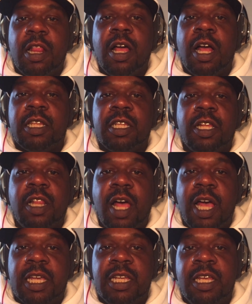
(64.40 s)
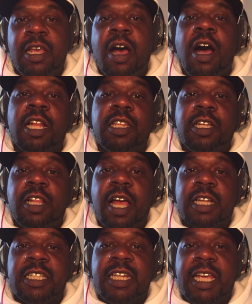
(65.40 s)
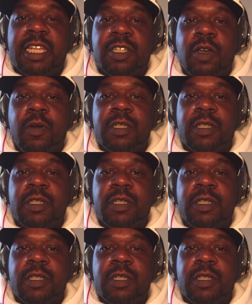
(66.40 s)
On the Clock. On the Clock today is going